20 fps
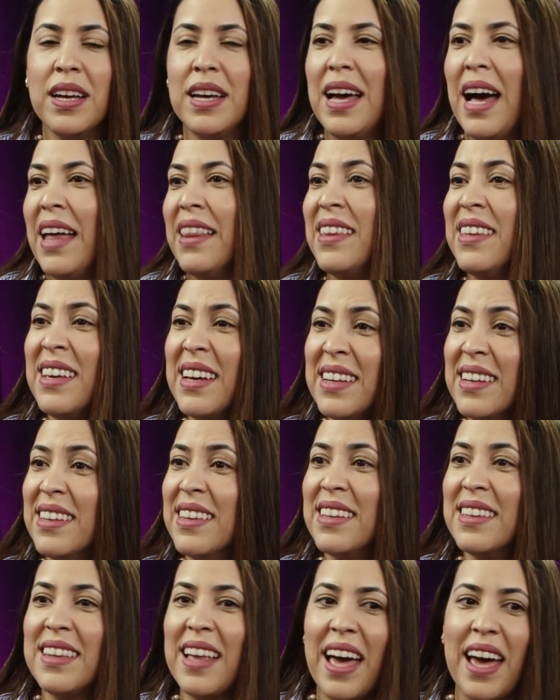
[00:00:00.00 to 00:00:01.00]
At the end of
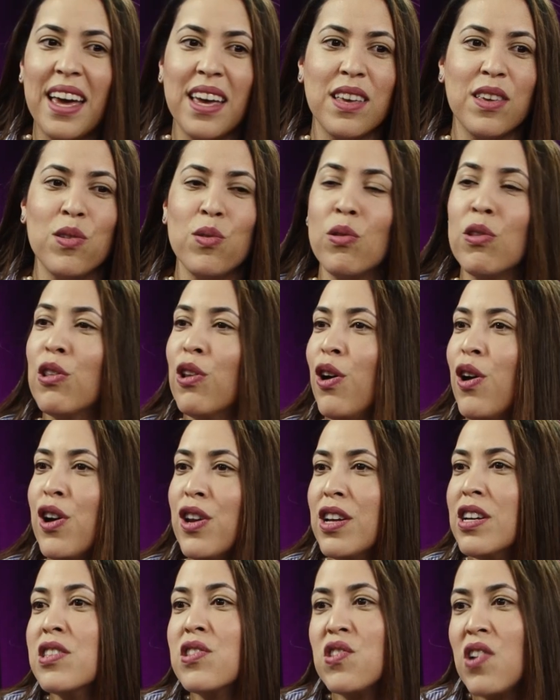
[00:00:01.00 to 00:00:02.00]
the day, you
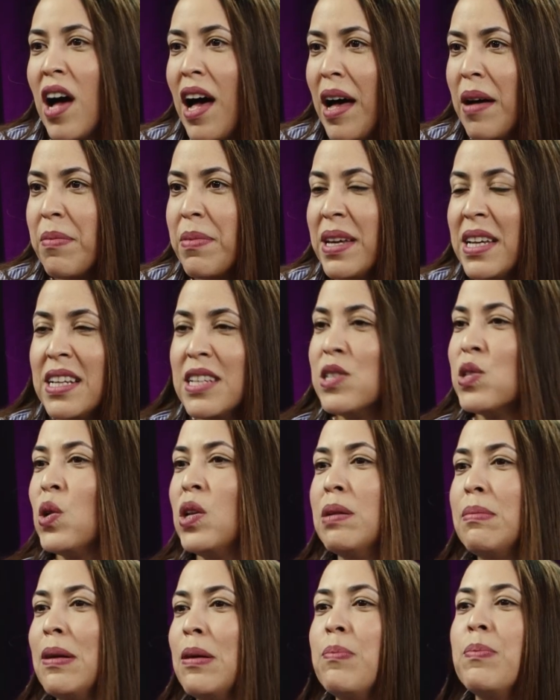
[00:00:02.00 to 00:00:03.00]
learn a job, and it's
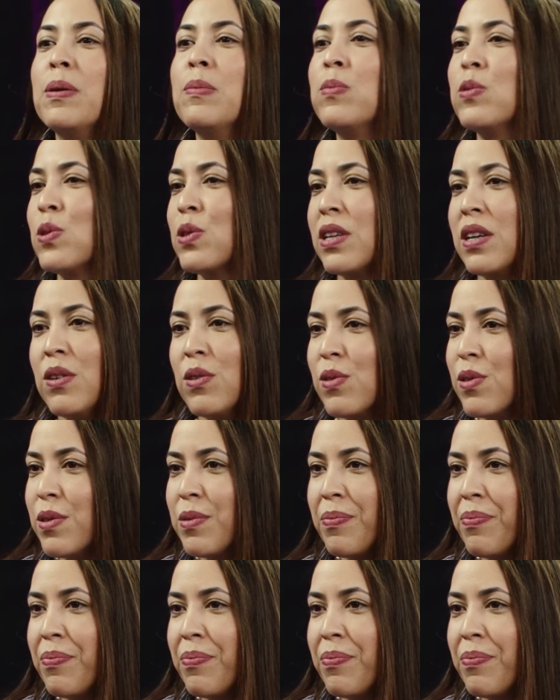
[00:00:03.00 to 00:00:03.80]
all about people skills.